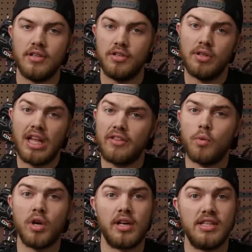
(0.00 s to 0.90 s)
do a lot of the
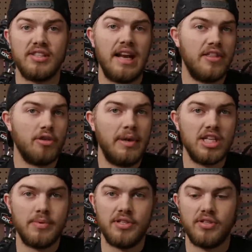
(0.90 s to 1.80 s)
work inside in their
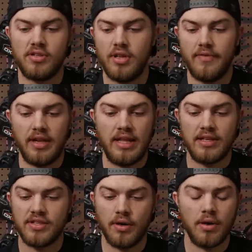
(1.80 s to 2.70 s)
basements or stuff like
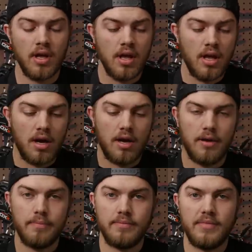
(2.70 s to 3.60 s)
that. So
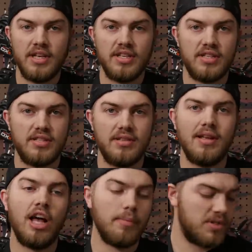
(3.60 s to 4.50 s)
um, it just
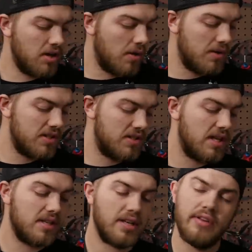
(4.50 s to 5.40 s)
helps to always
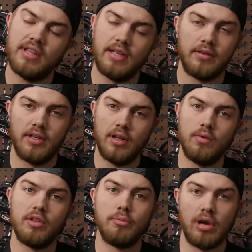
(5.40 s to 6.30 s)
test everything, you know,
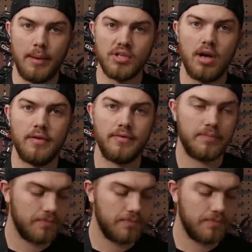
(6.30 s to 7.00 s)
with the props off.